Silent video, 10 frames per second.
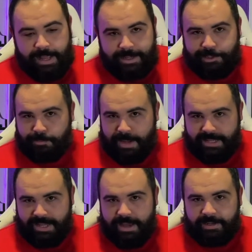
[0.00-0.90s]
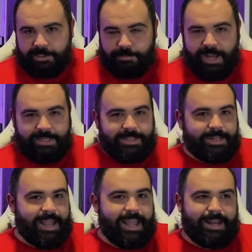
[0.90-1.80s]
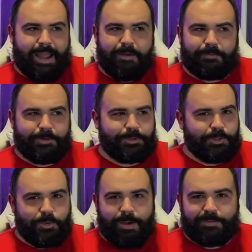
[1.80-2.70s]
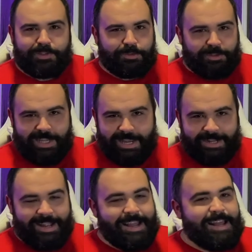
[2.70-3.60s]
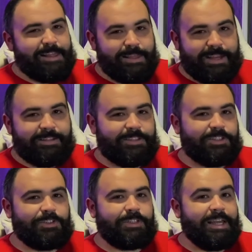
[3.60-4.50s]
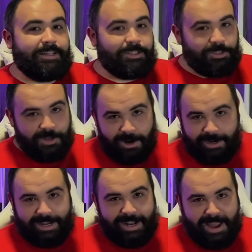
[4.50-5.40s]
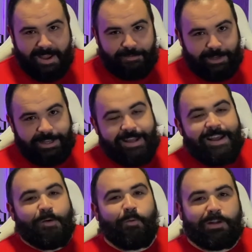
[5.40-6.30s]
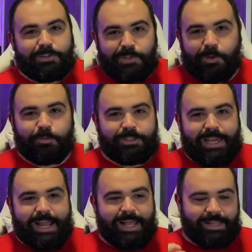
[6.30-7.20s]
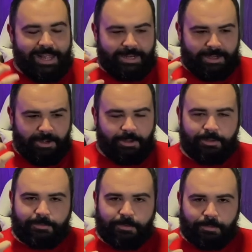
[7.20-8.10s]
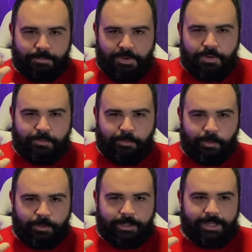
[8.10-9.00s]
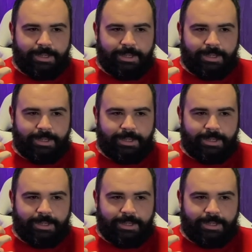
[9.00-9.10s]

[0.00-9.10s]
expect the unexpected, and after 2 episodes in, things just get dark and heavy while still retaining that colorful, beautiful,